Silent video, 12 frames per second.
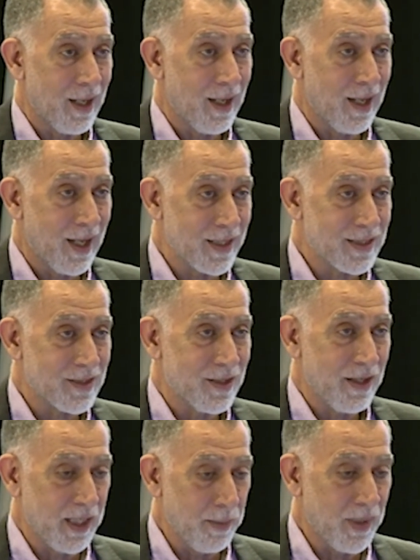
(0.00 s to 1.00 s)
asked
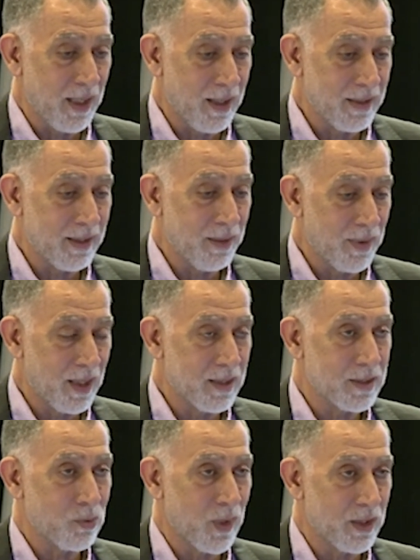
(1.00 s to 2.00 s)
Rima, and Rima
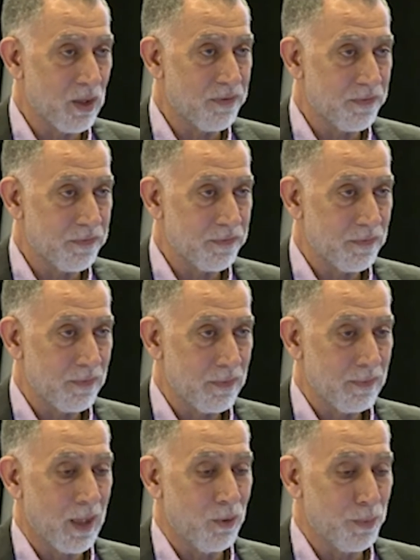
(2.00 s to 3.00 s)
is one of
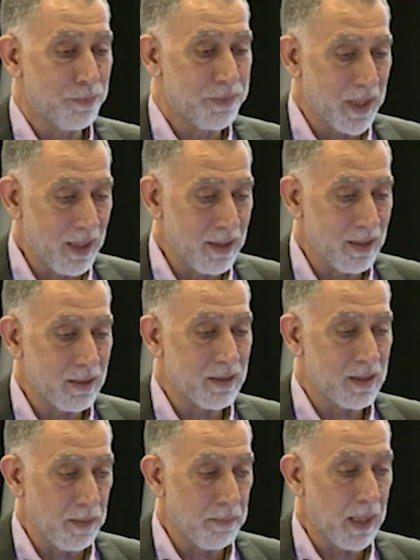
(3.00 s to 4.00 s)
our brilliant
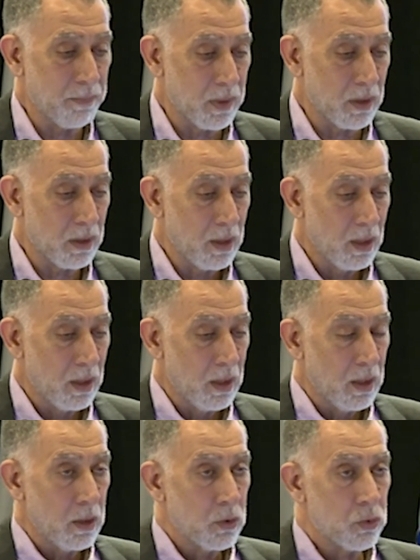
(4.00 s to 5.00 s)
team members,
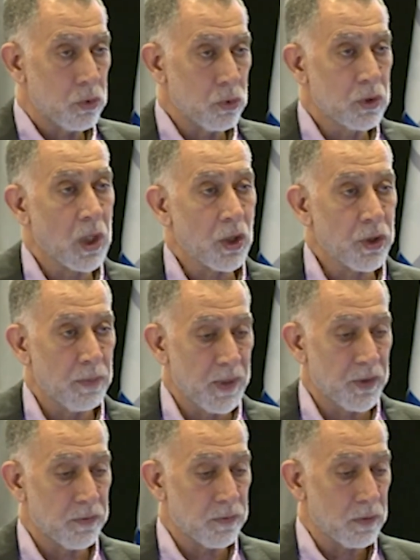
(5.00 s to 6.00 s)
to
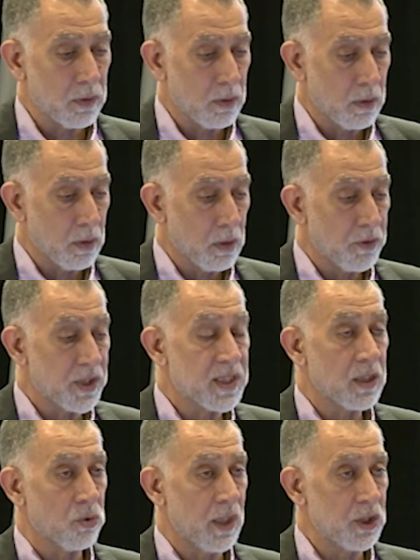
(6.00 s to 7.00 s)
document the
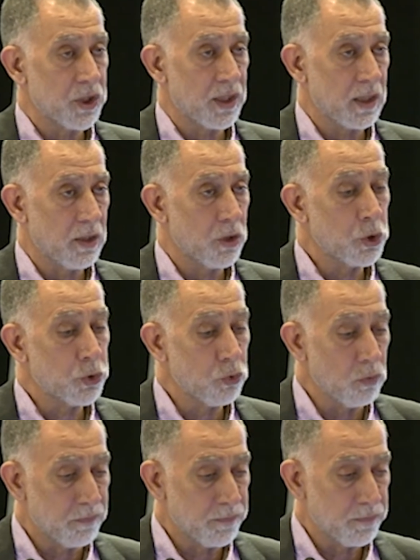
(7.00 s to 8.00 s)
situation in the
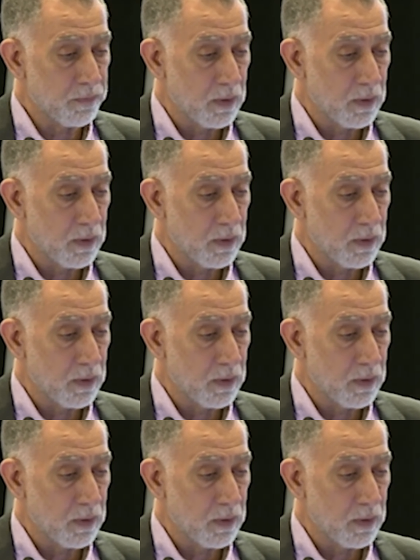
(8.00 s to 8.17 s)
Shuf.